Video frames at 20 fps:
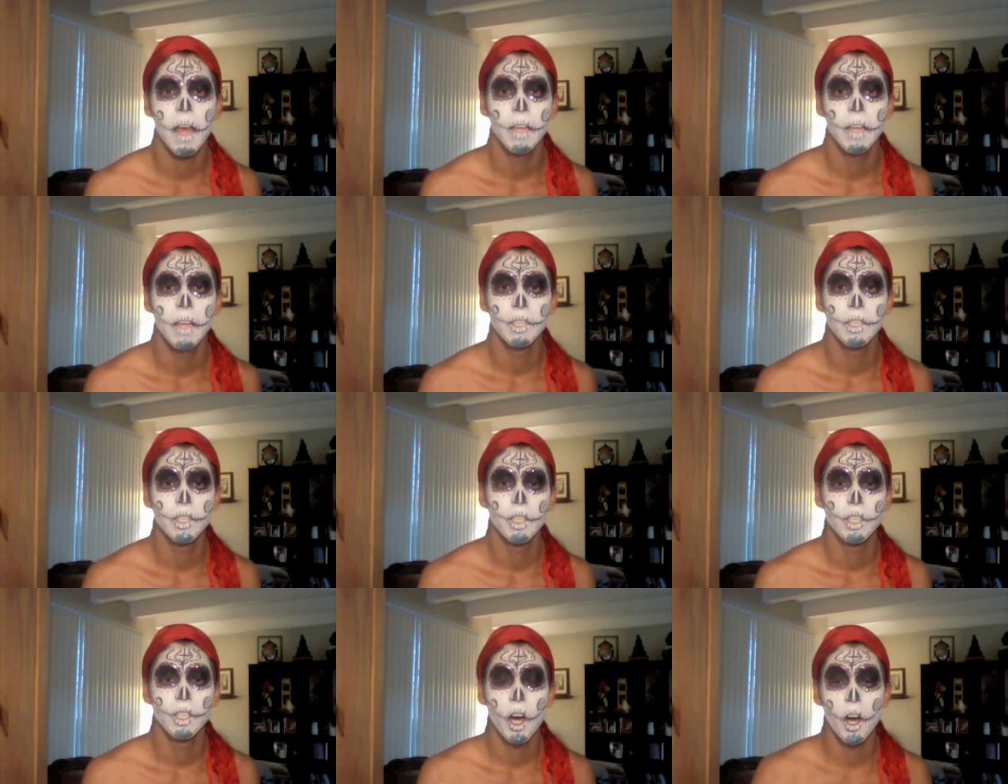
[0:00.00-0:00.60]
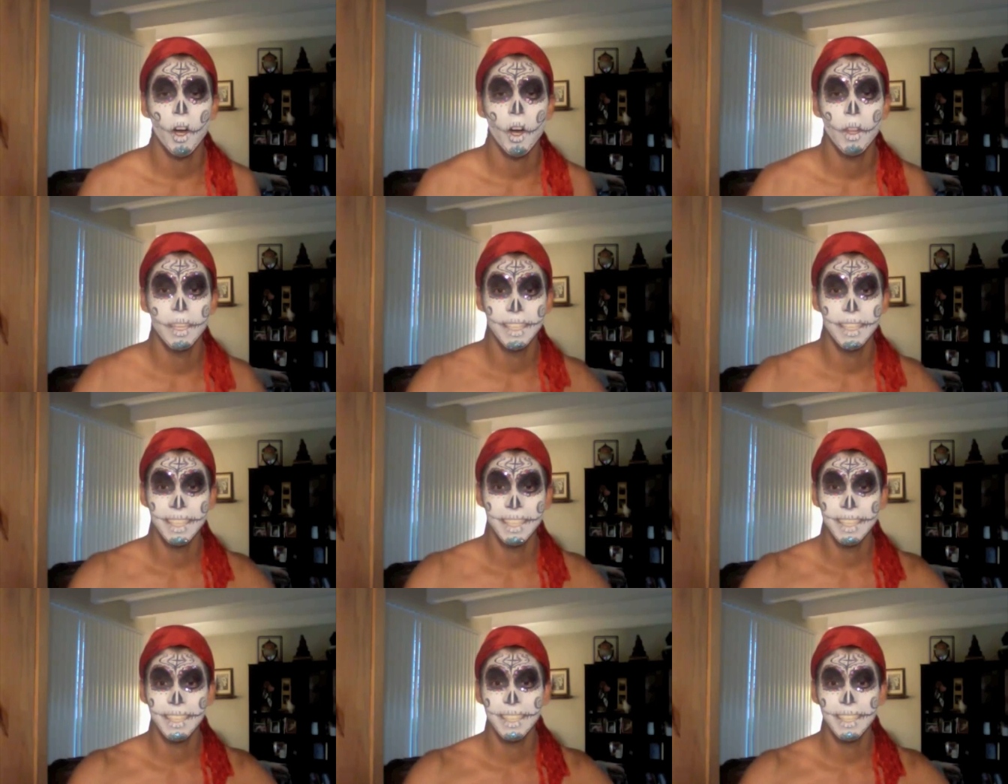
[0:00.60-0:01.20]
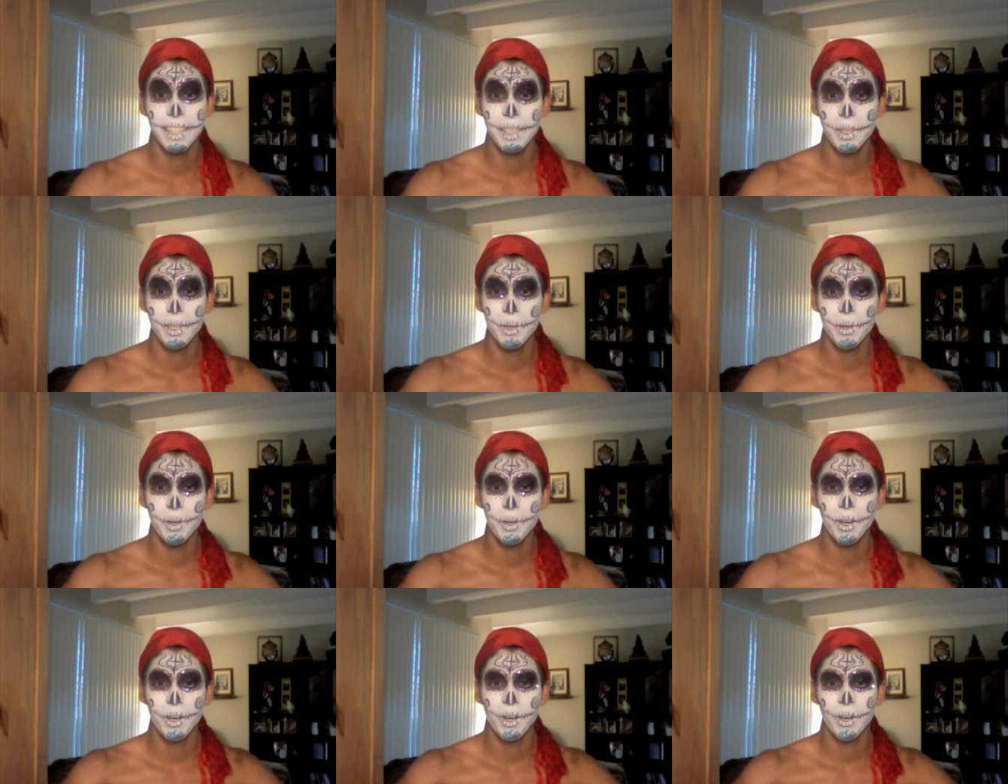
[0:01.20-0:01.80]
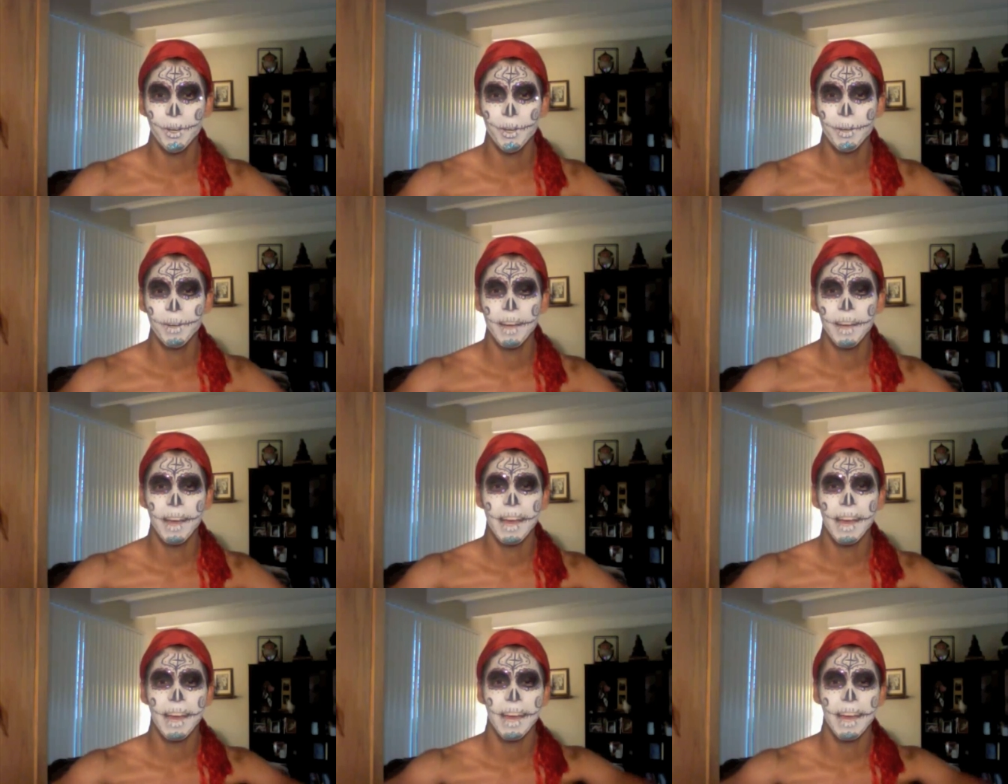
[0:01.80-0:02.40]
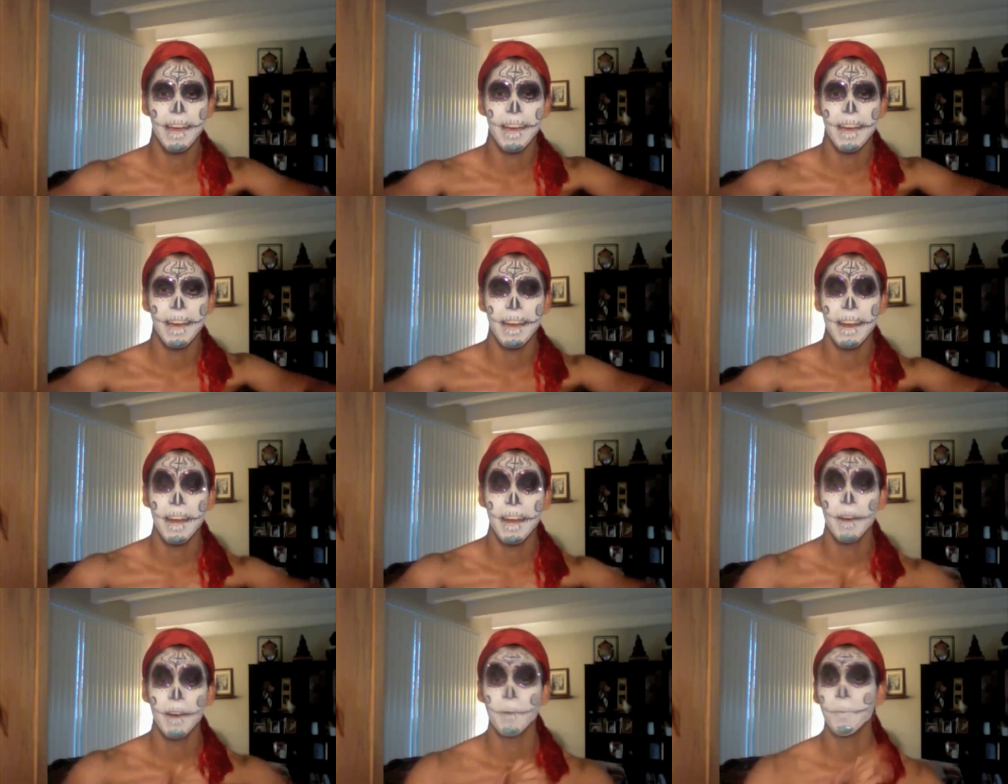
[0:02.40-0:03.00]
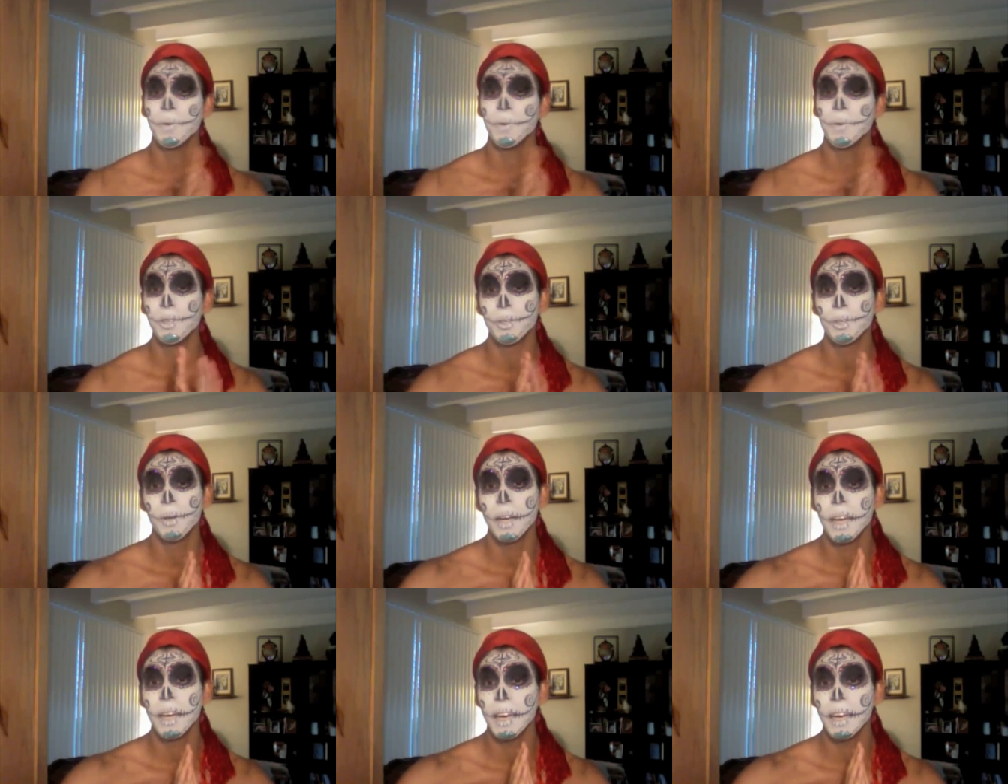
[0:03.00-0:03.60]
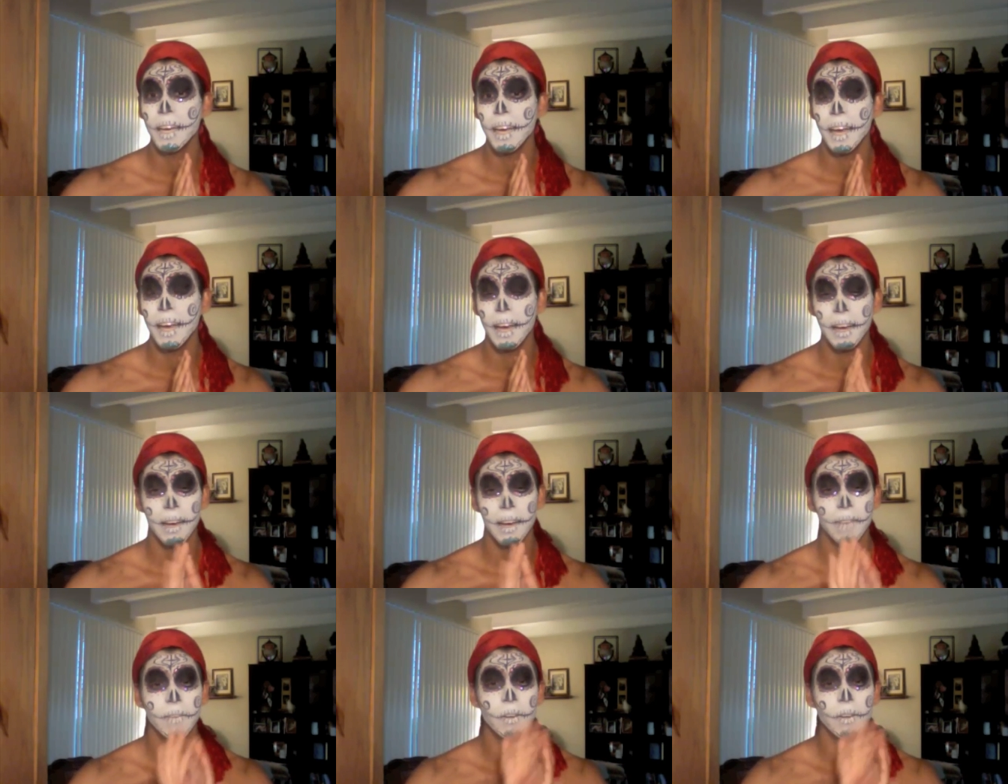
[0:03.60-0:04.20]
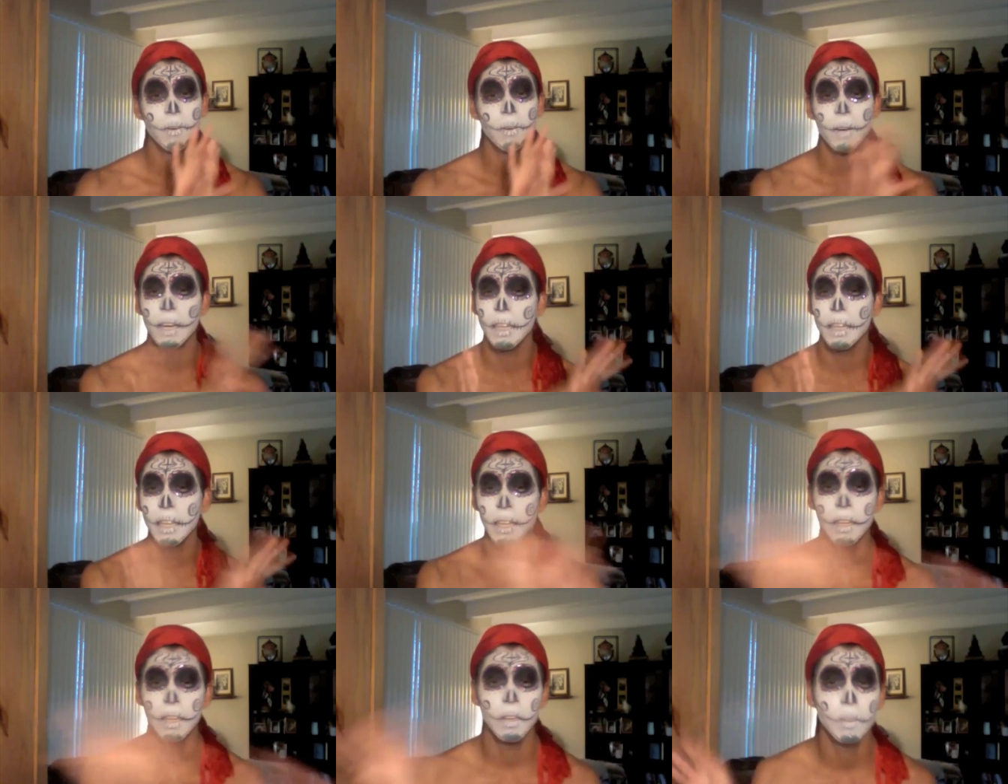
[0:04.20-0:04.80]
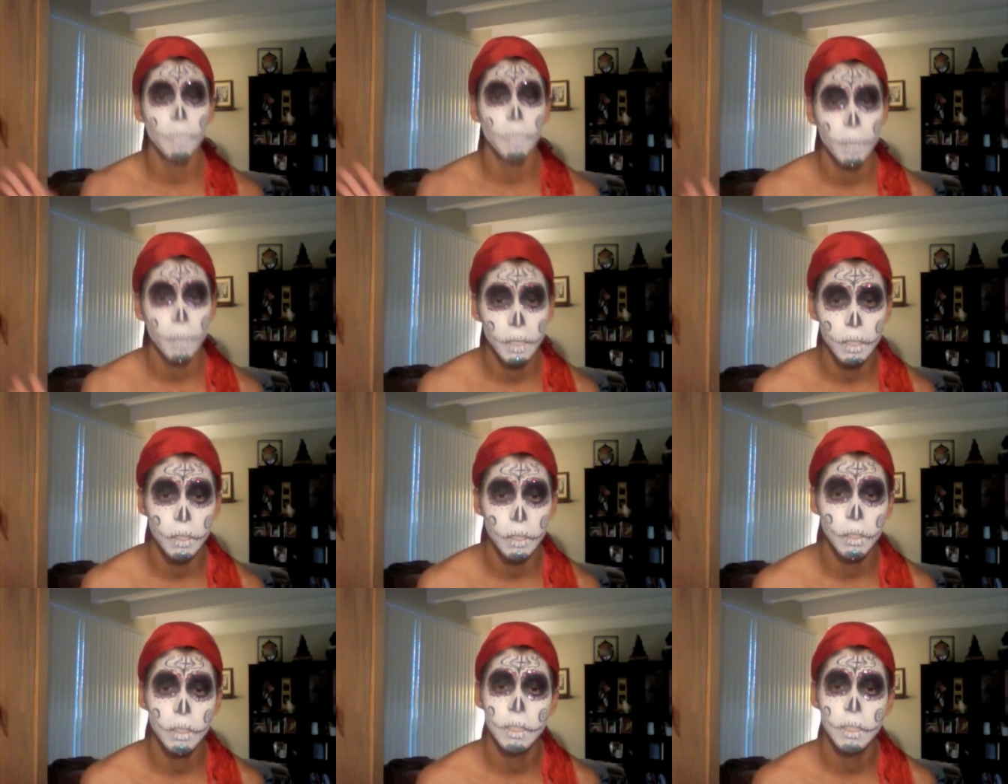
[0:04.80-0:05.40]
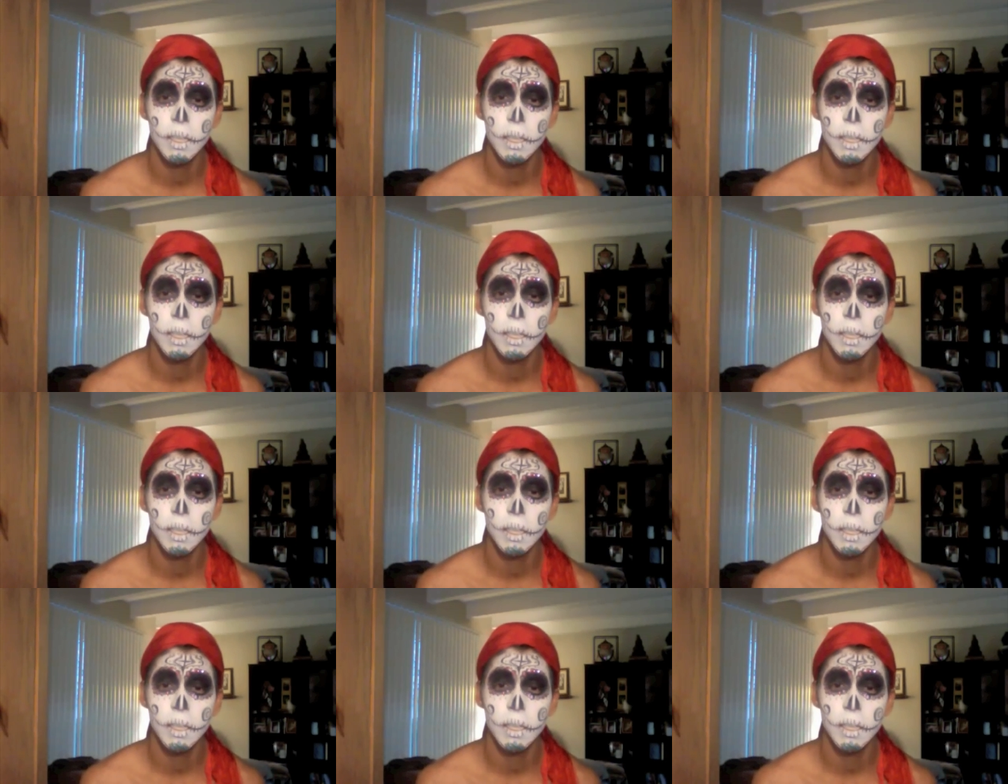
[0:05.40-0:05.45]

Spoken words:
So this is this tutorial, and I hope you enjoy it. Have a great Dia de los Muertos,